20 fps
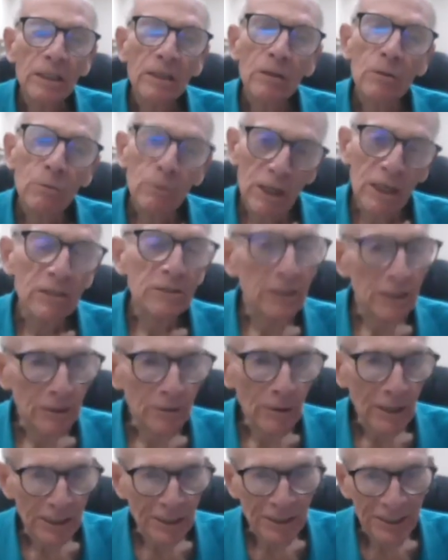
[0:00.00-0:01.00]
Well, good
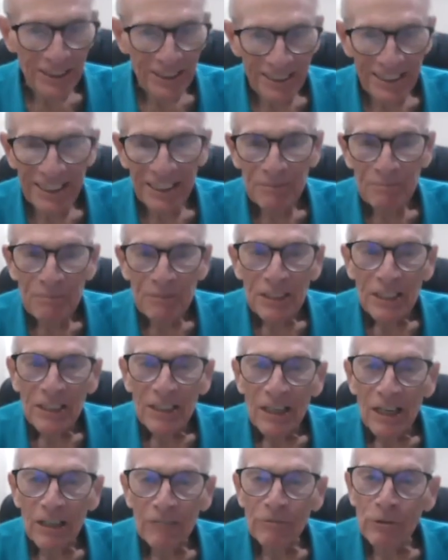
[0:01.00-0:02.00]
questions.
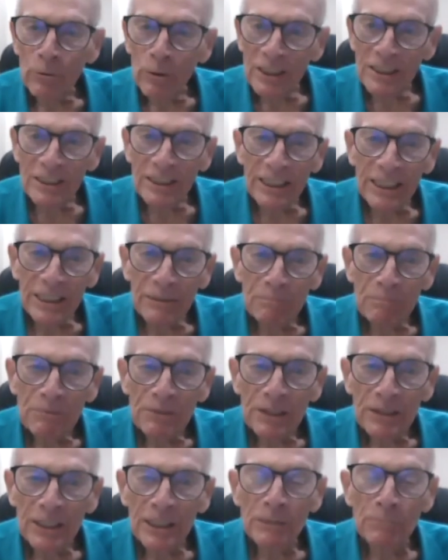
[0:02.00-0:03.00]
Uh, for one thing,
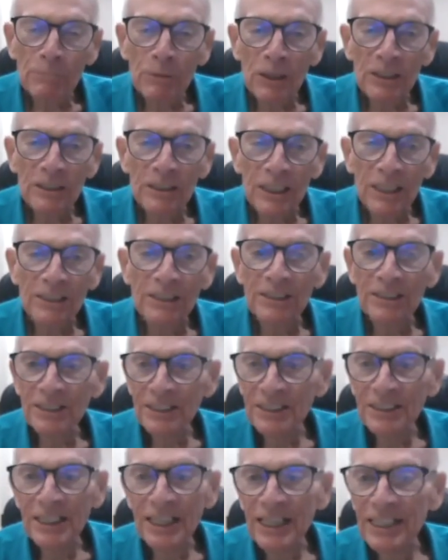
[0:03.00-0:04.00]
this book doesn't
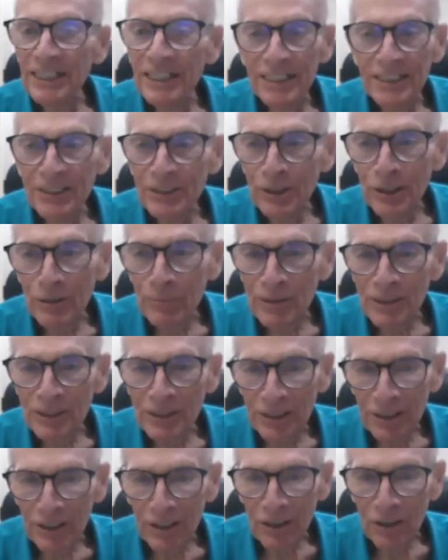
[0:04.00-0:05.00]
contain any sermons
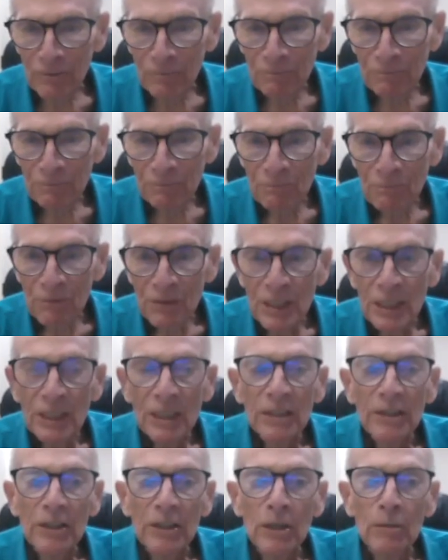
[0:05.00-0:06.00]
at all.
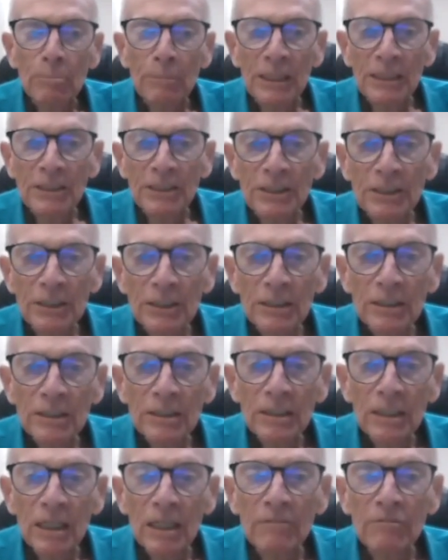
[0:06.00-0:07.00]
There are bits
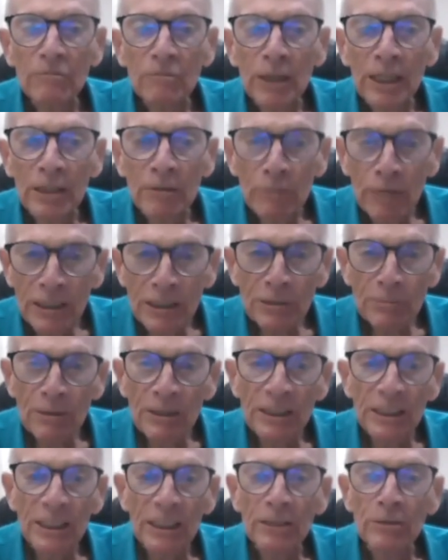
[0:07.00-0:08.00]
of
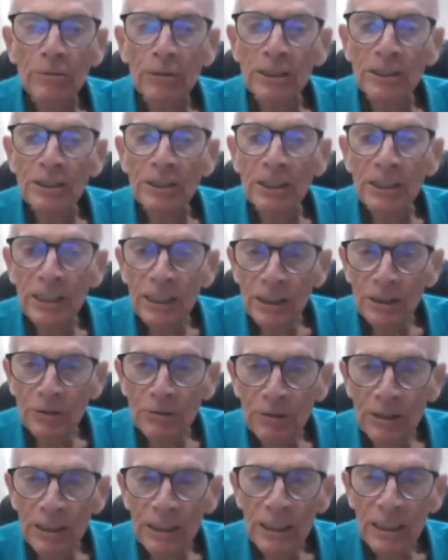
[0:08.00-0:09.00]
enrichment in Christian
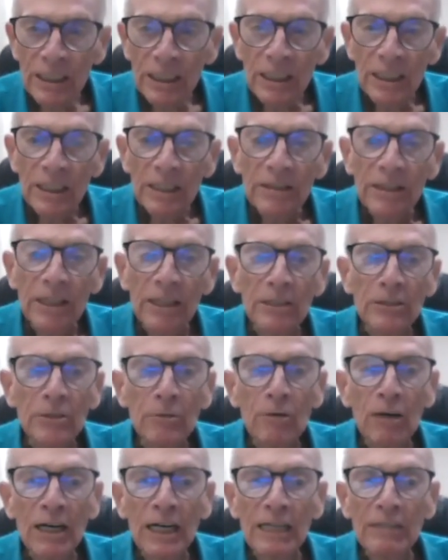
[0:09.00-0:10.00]
history that are
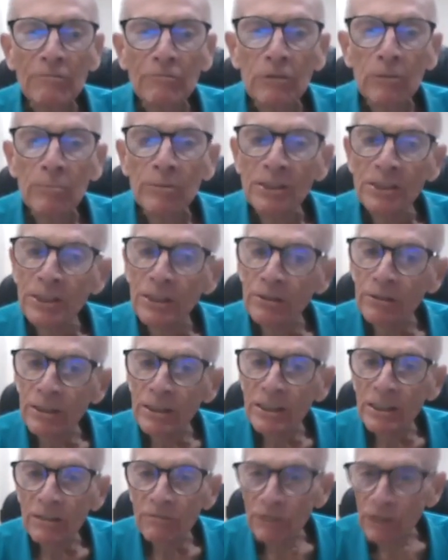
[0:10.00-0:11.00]
derived from a
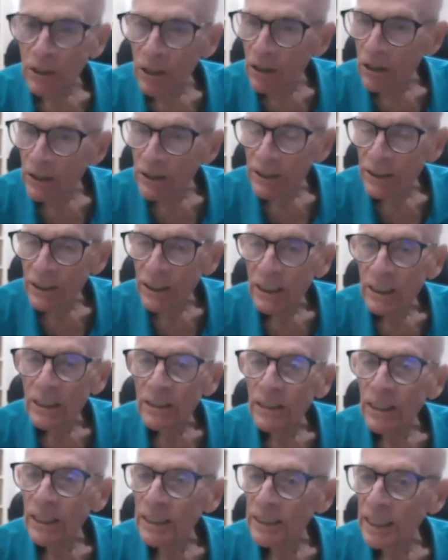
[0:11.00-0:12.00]
series of talks
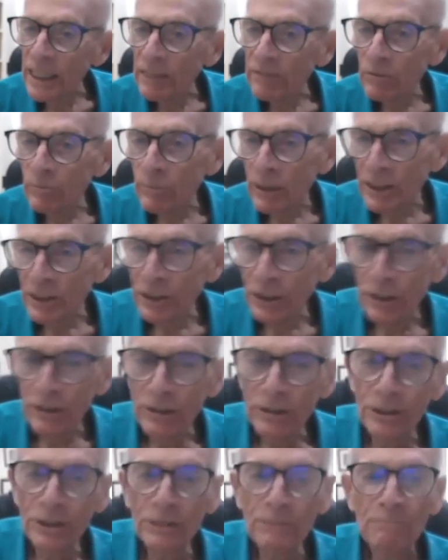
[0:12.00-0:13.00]
that I gave at my church.